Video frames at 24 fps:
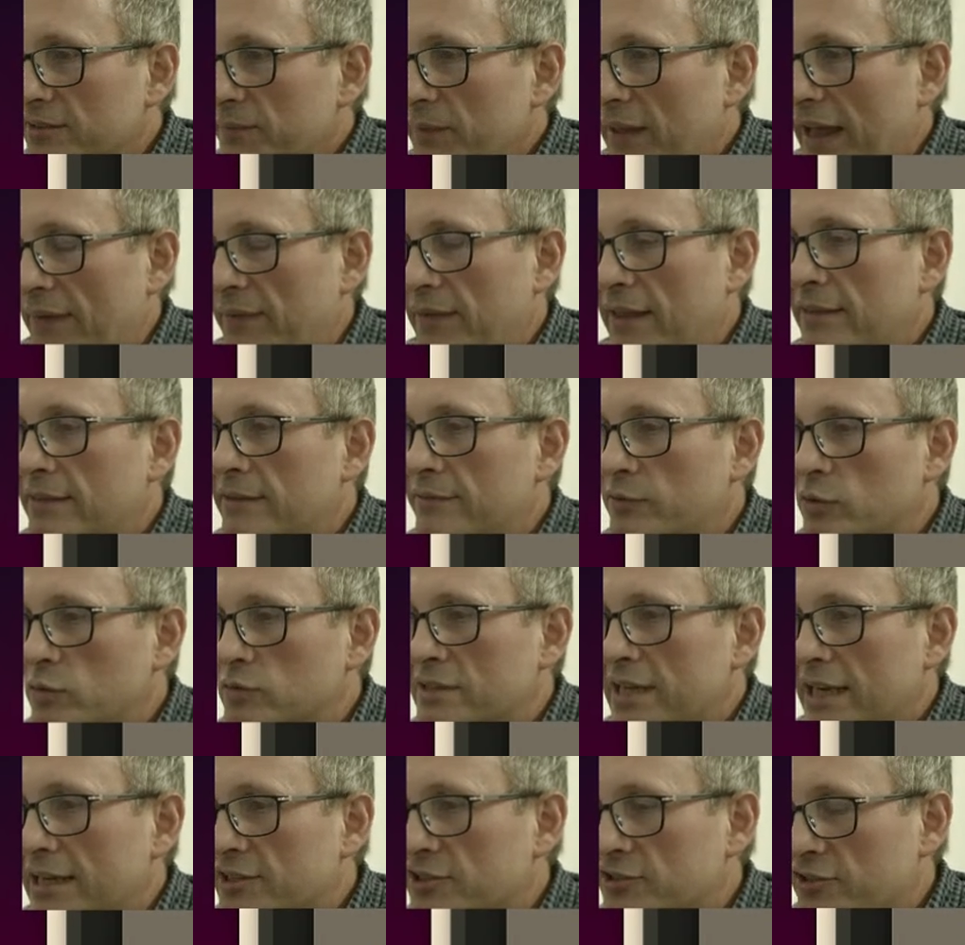and then the
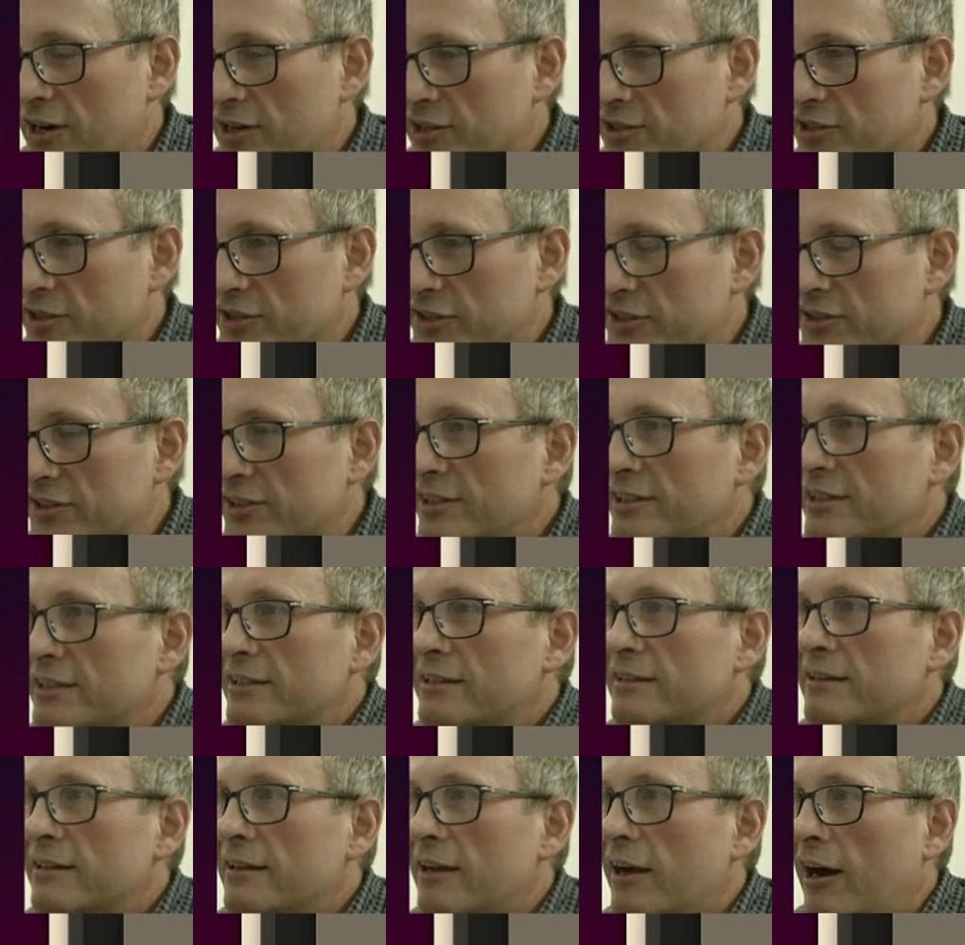vortex structures
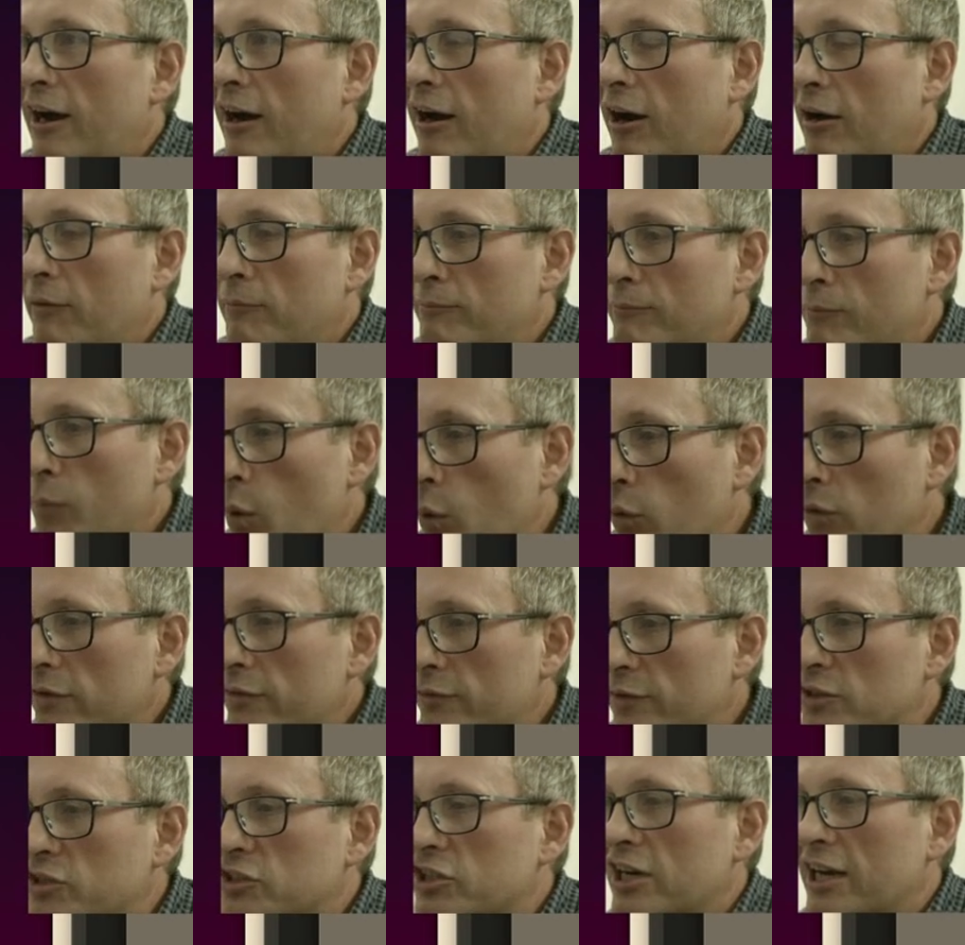are more
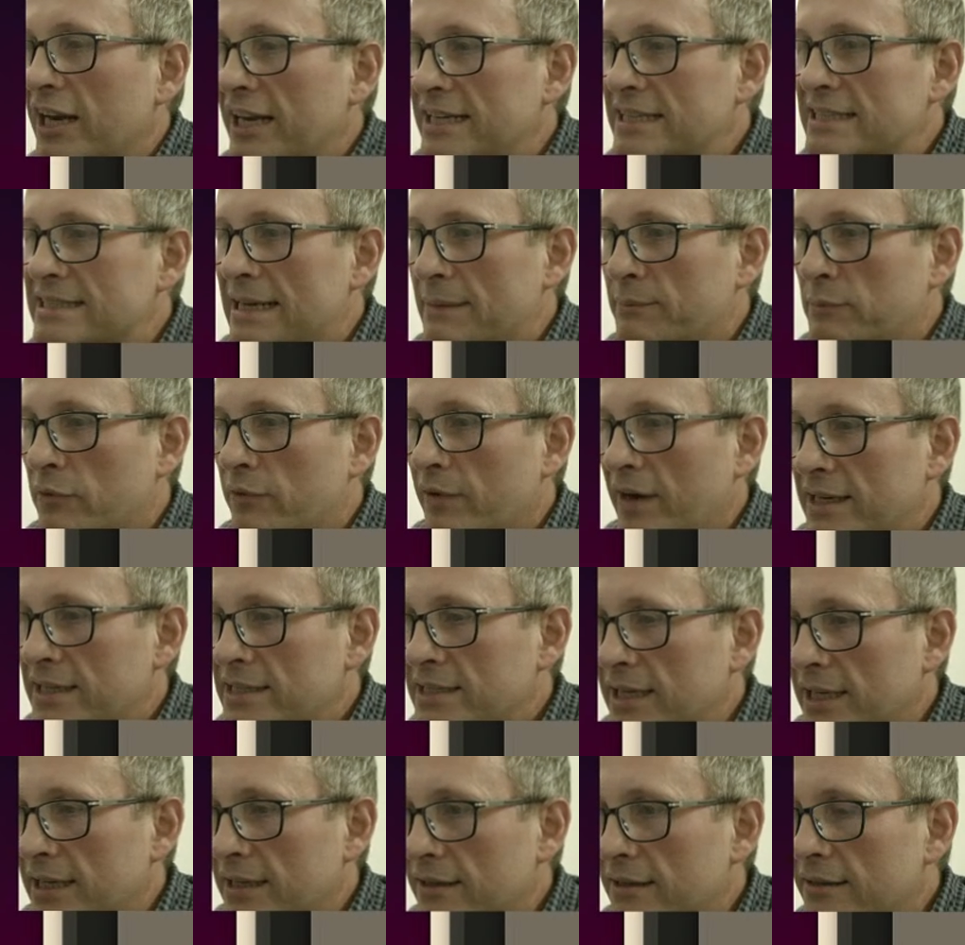efficiently
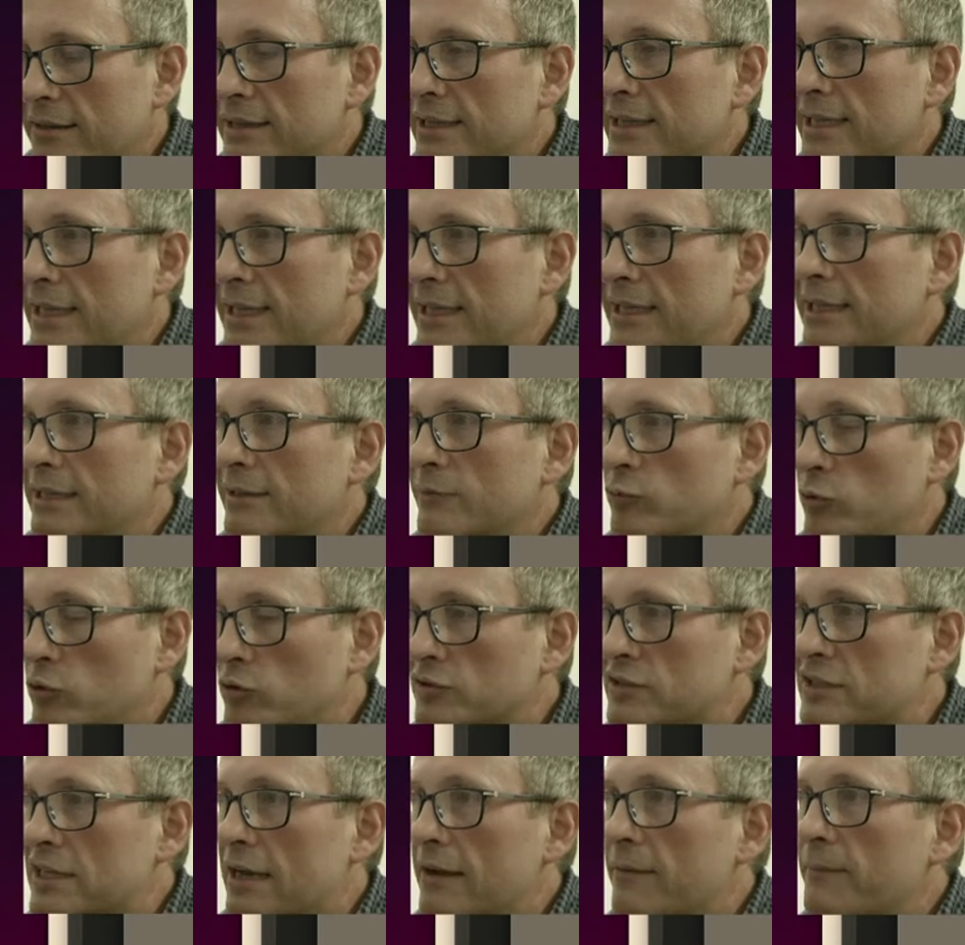separating the
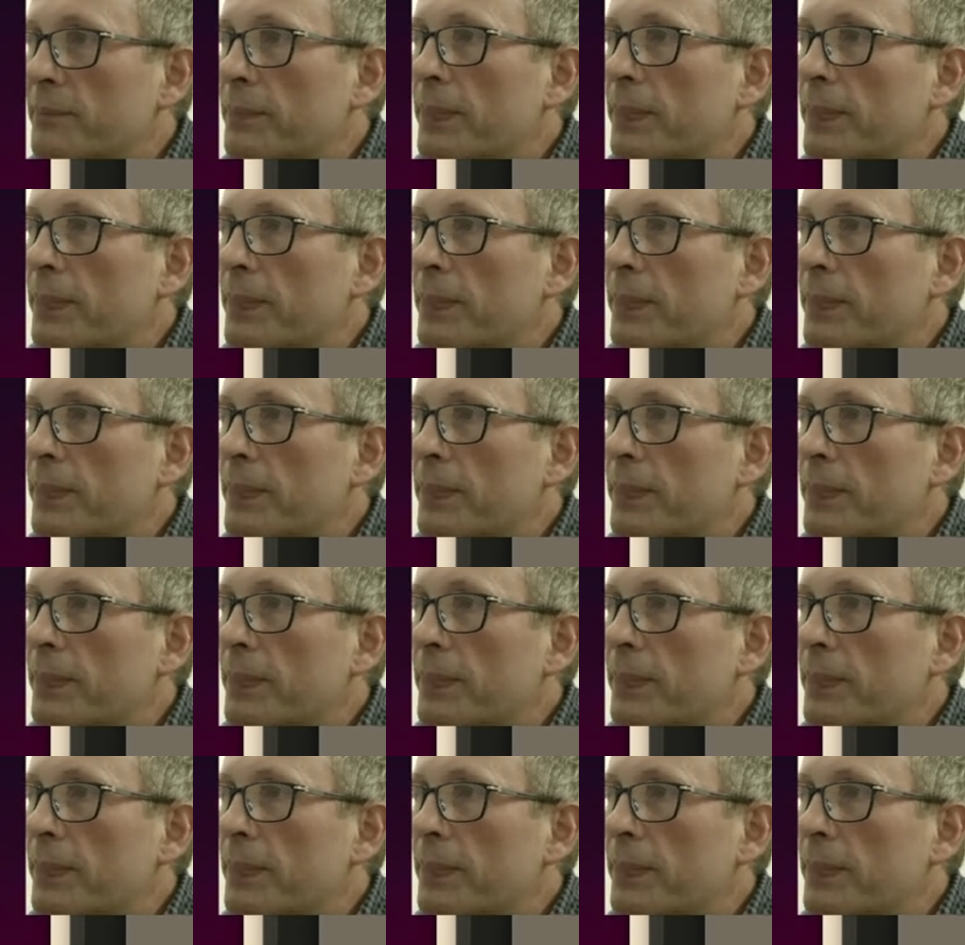water,